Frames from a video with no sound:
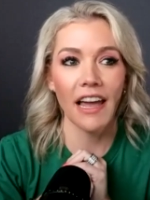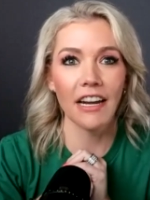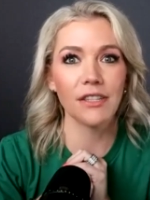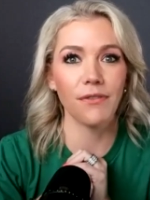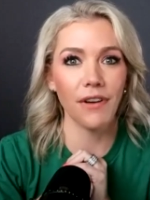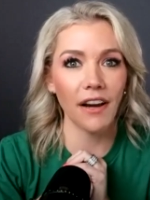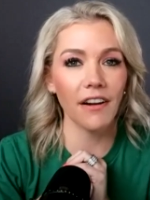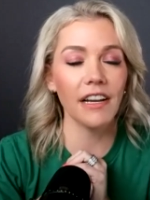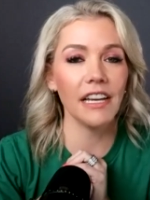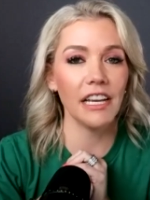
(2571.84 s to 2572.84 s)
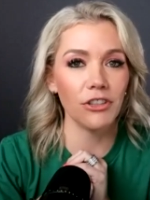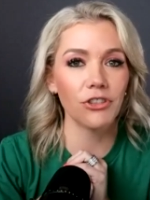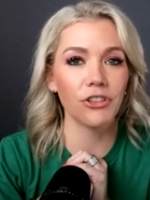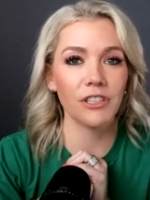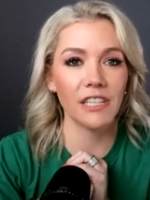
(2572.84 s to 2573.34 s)
and it's very
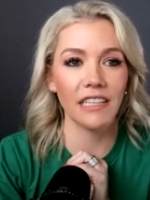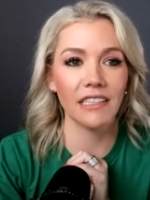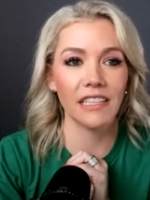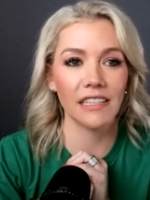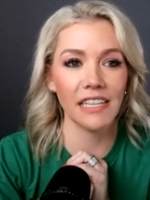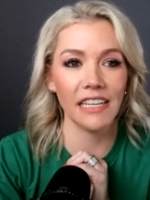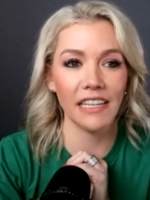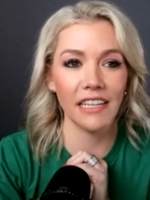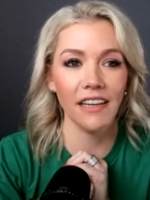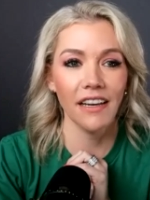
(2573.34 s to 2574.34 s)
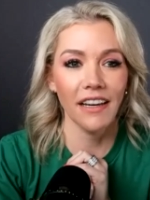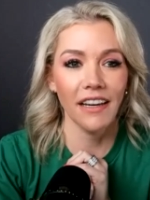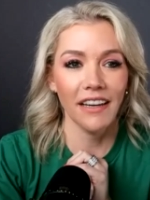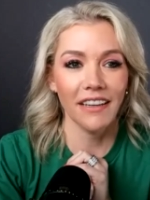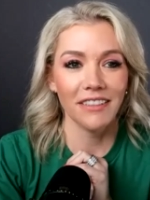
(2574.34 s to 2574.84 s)
interesting to see
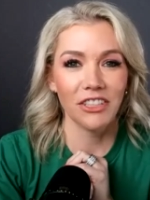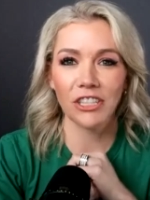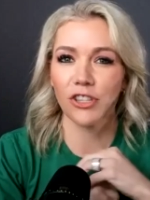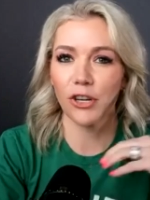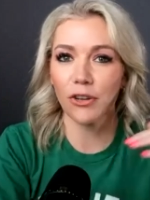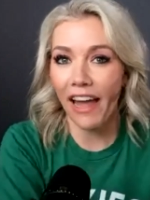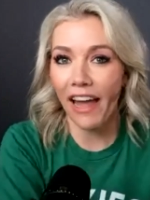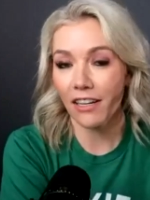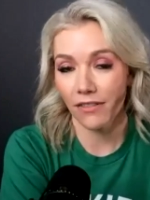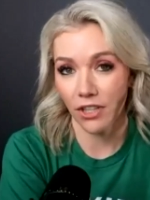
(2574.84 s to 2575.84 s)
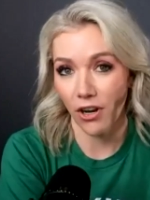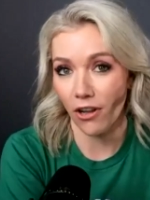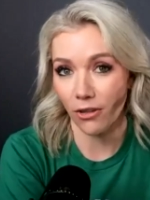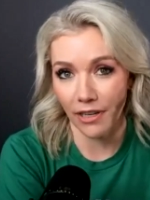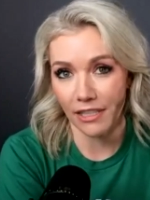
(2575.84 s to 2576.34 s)
just their lack of
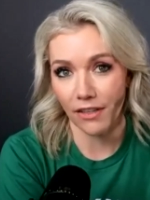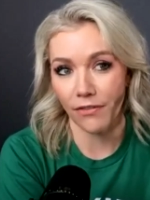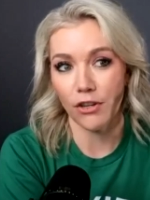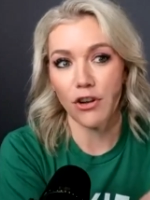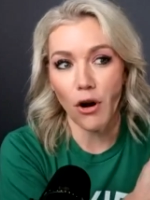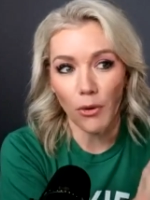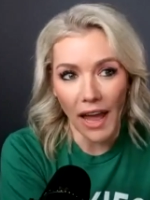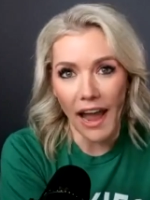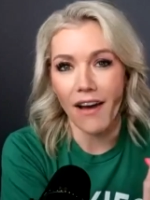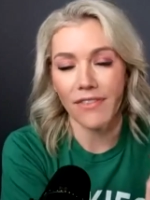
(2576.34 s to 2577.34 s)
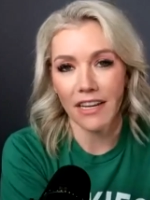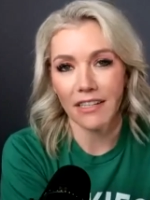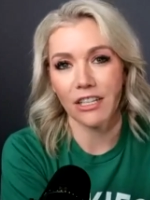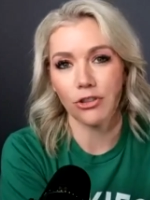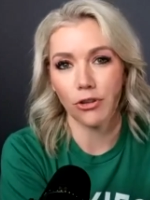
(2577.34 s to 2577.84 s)
tolerance if you don't have
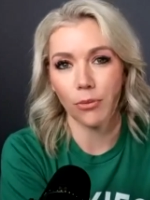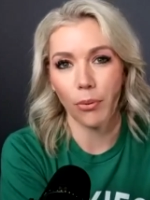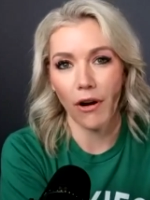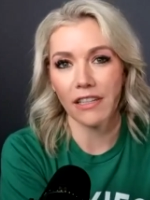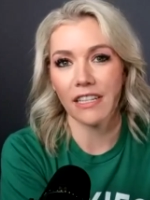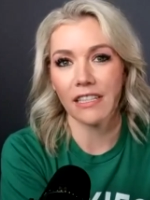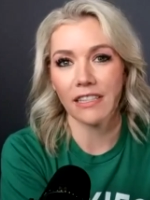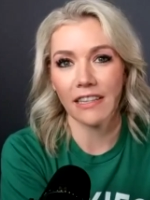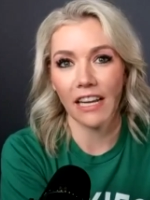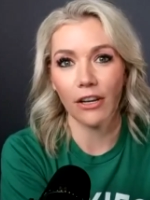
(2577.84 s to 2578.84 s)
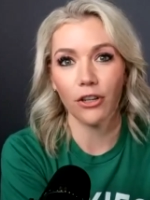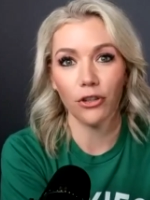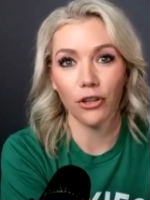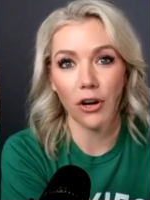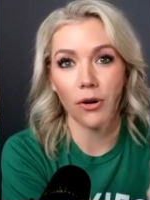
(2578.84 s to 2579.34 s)
that digital process that they
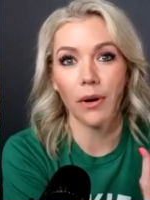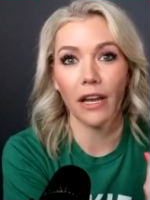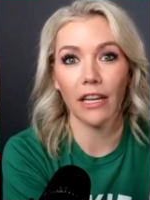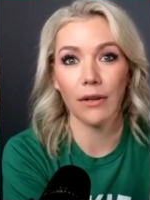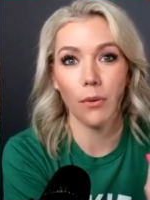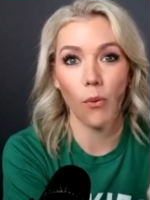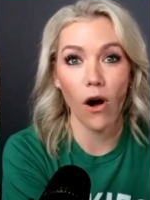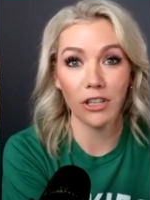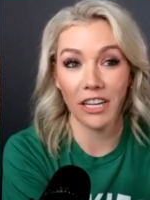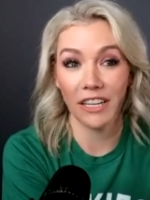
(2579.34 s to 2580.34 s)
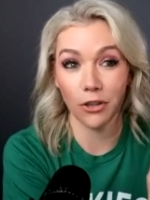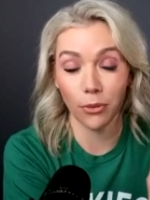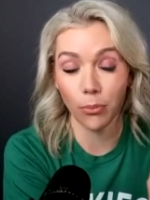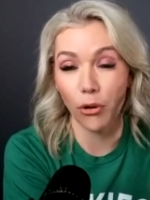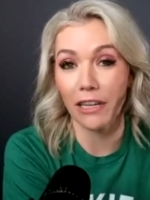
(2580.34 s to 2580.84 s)
could go and watch like
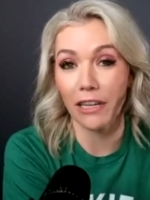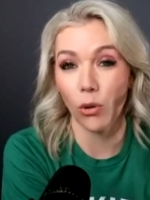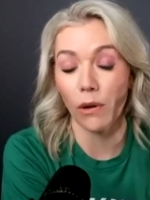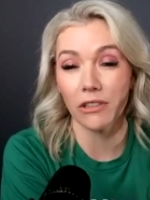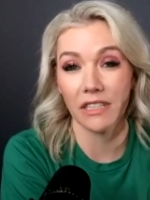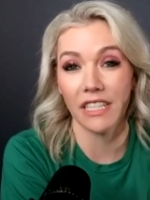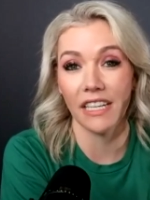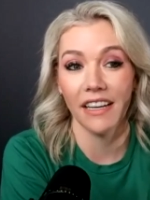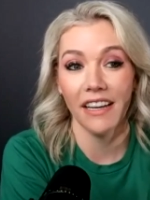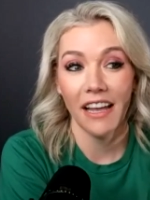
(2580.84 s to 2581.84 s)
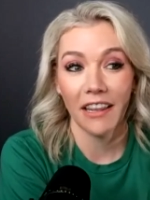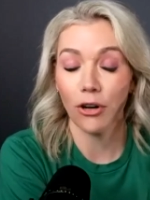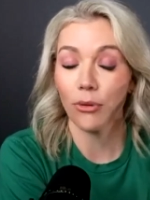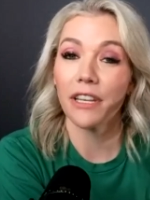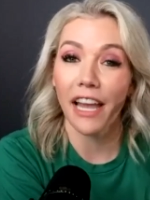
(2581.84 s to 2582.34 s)
their brand loyalty they
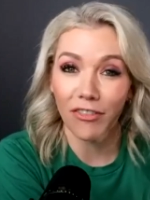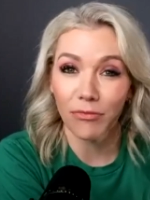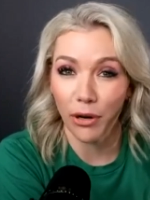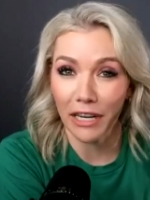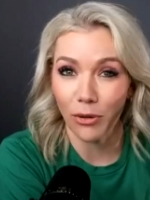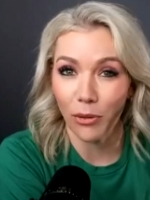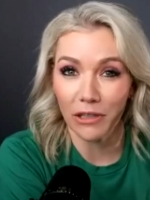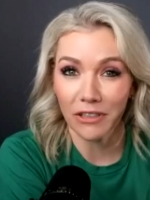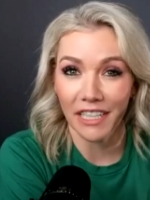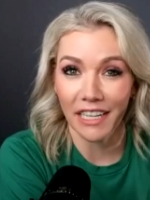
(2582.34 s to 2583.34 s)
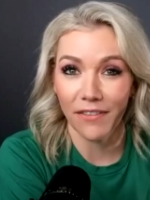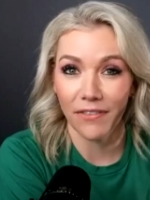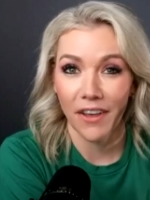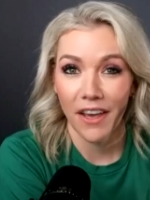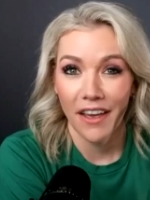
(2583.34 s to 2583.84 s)
don't really have brand loyalty if